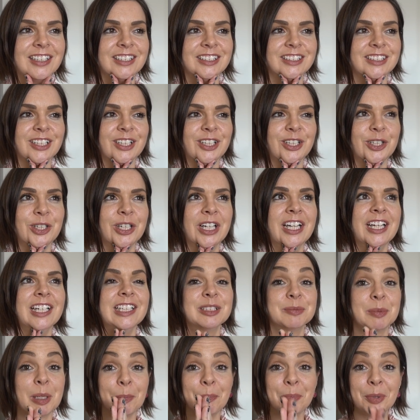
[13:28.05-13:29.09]
So
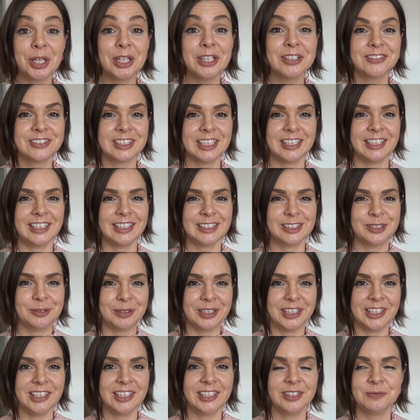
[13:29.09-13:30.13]
it's my birthday next
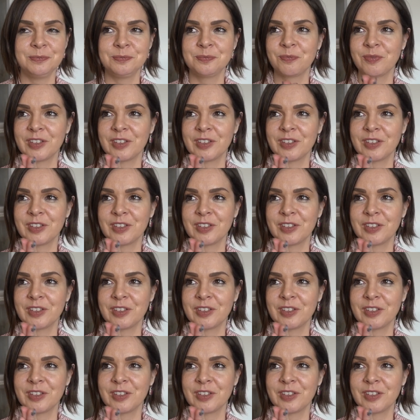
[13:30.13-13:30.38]
week,